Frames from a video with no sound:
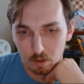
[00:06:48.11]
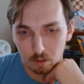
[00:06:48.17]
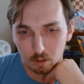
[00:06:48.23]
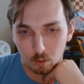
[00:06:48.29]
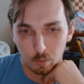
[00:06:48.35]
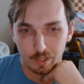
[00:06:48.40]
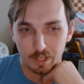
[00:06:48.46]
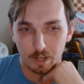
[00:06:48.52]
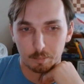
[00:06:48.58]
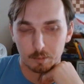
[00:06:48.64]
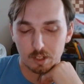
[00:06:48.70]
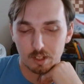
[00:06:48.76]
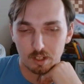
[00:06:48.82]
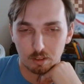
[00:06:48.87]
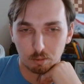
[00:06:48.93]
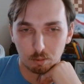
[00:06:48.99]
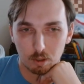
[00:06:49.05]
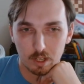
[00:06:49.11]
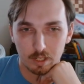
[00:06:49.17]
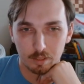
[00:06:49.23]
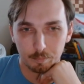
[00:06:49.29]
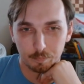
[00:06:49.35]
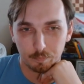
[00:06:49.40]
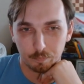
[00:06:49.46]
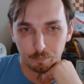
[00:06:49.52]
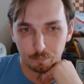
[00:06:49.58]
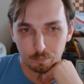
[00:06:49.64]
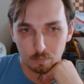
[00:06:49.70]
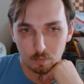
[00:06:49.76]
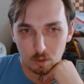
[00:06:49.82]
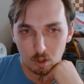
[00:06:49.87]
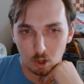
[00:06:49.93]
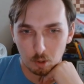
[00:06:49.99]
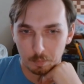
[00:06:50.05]
Queen up to D3,
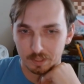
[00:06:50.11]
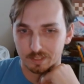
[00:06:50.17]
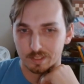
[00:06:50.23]
hoping